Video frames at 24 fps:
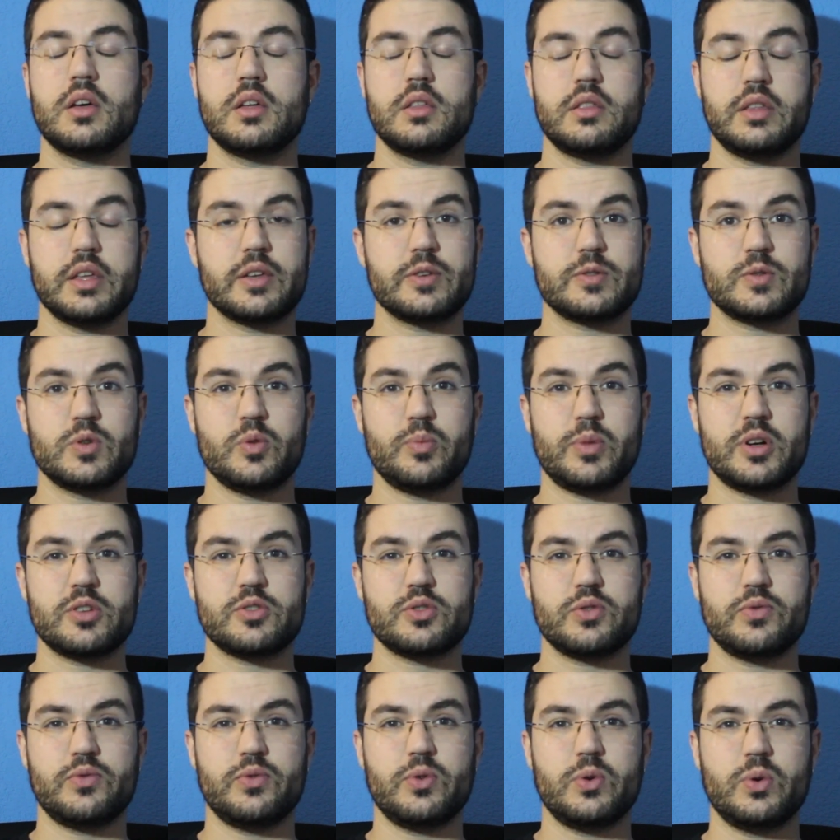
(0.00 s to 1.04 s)
Thank you so
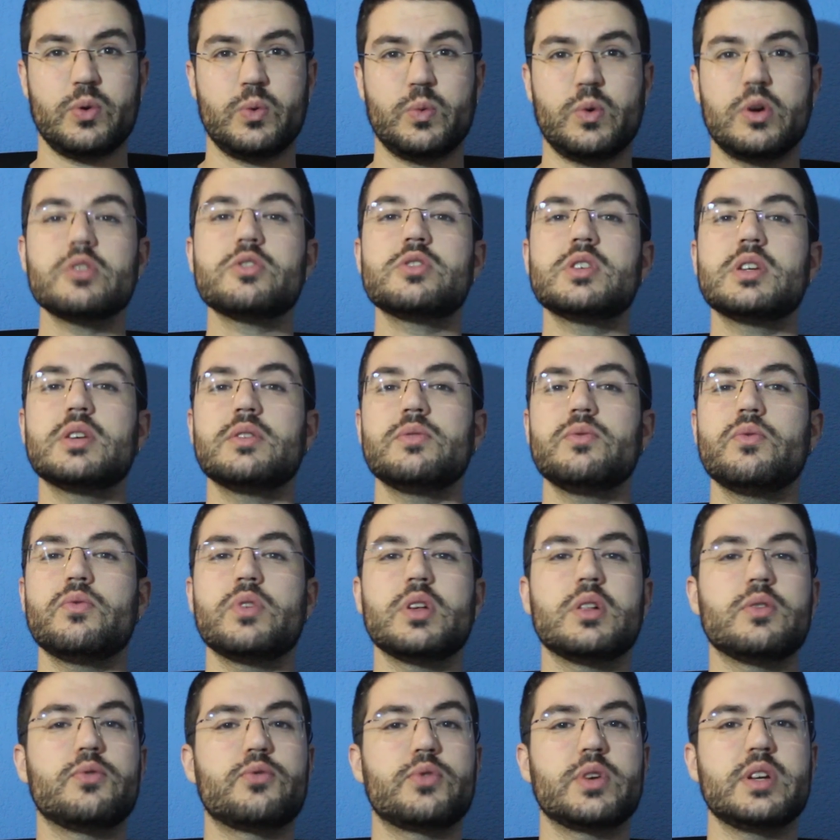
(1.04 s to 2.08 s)
much for watching.
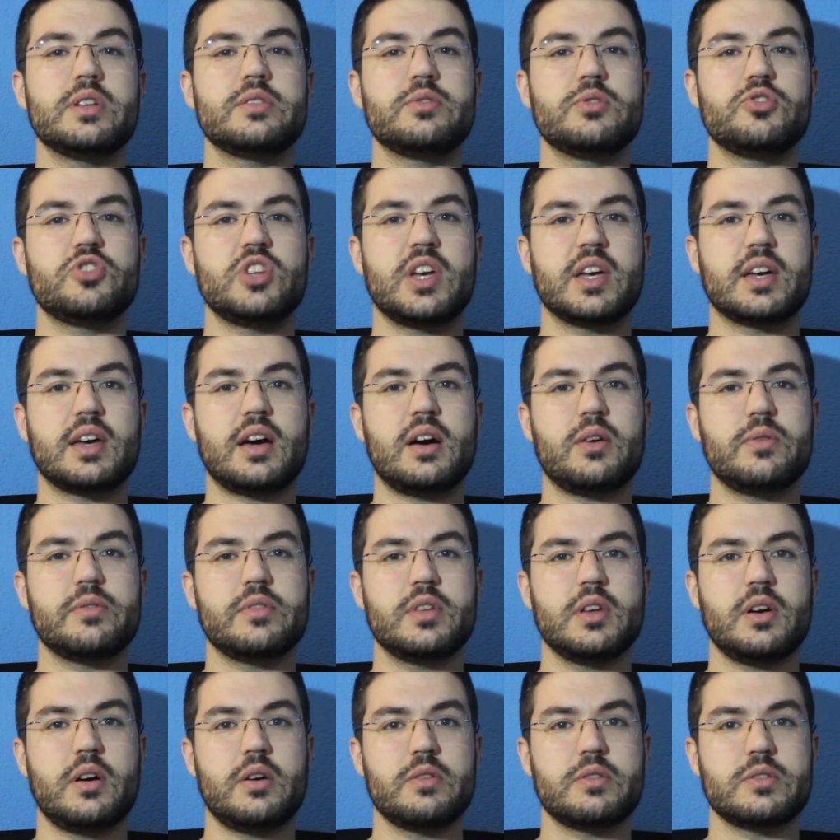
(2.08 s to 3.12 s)
Feel free to check out
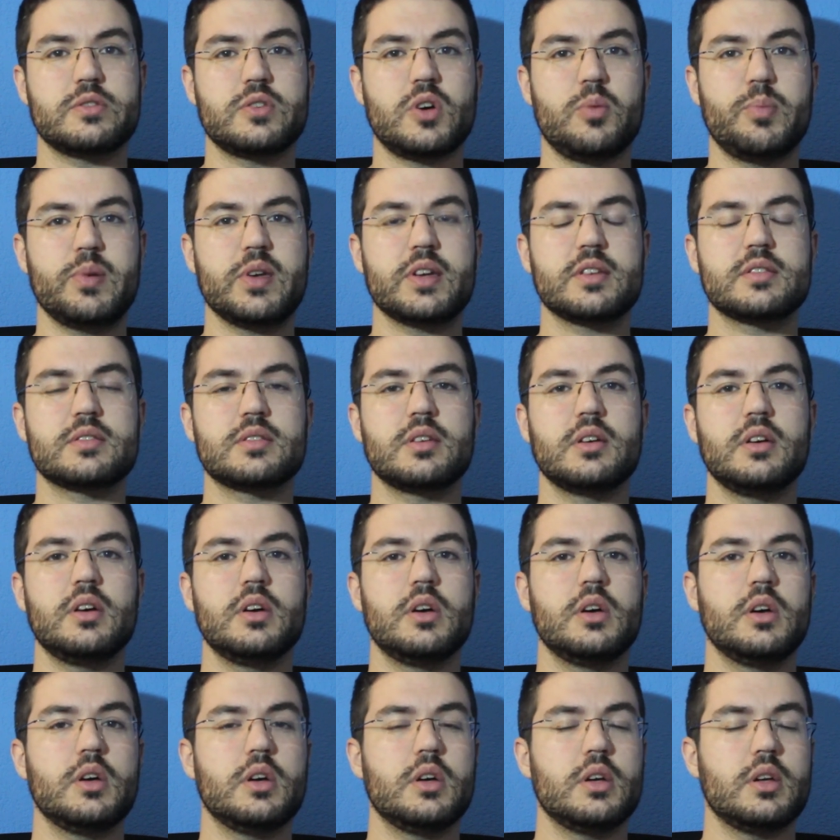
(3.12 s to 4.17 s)
the other topics.
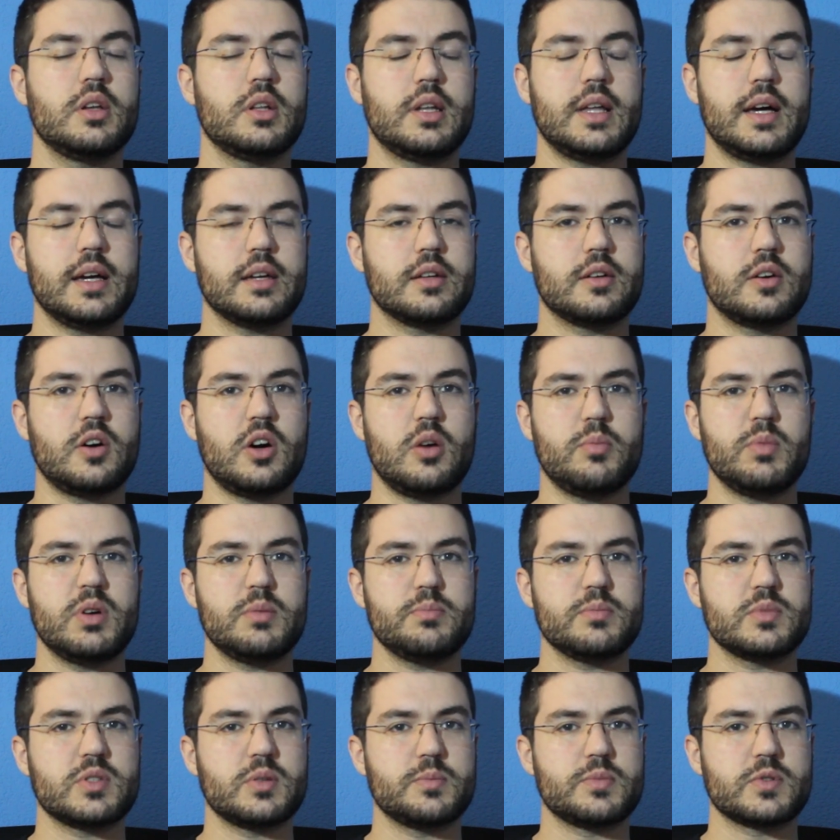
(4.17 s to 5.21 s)
Like,
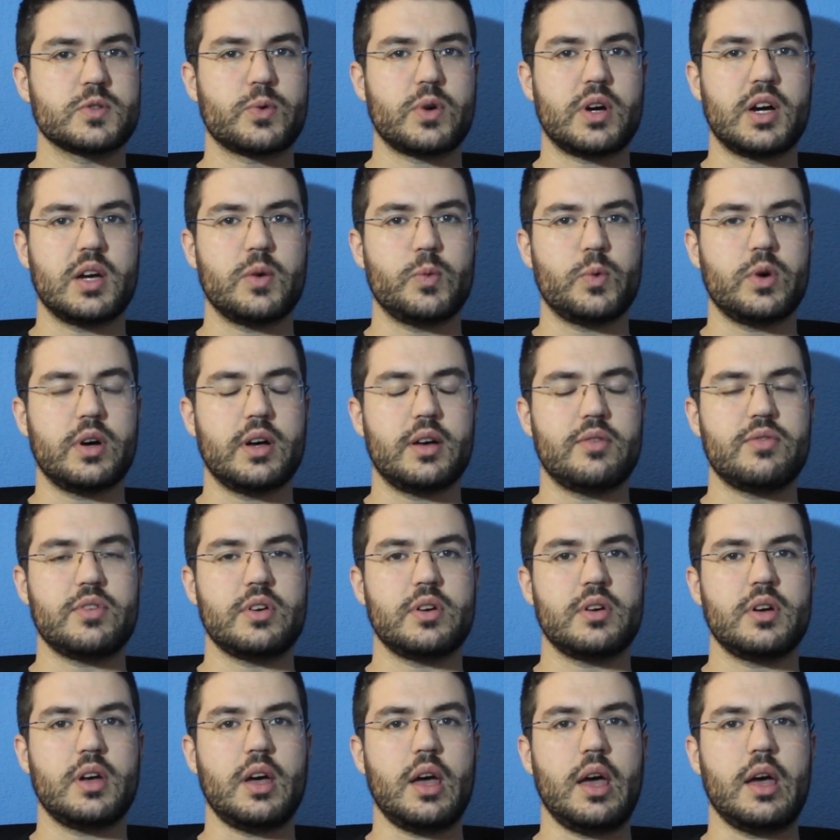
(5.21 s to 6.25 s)
comment, subscribe,
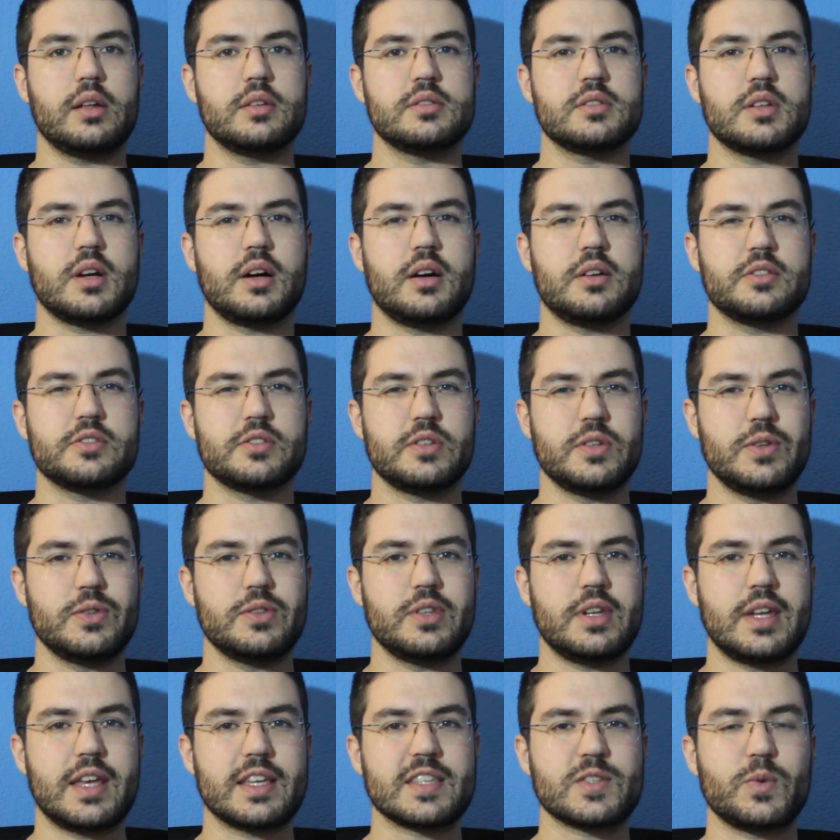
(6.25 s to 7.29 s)
whatever, and I'll see you in
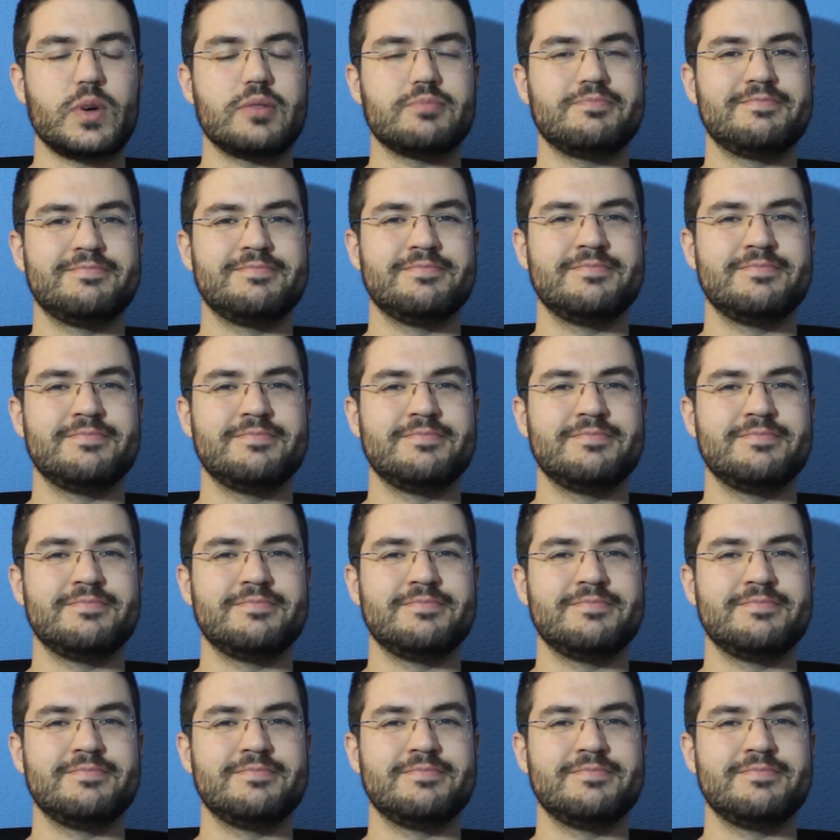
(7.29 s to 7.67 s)
the next one.